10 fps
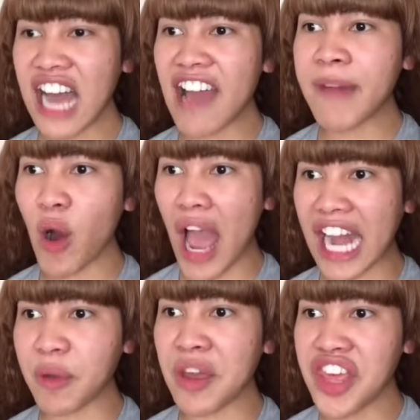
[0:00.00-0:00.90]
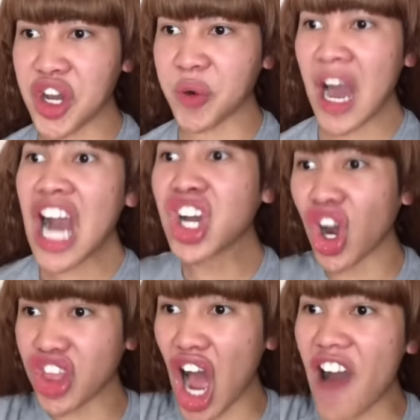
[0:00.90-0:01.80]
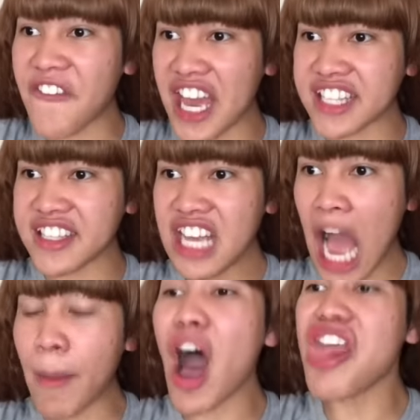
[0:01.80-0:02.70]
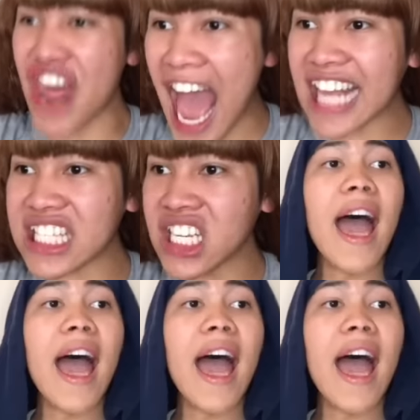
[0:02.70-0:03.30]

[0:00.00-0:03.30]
I've about had it with you. Go to the office. How about that?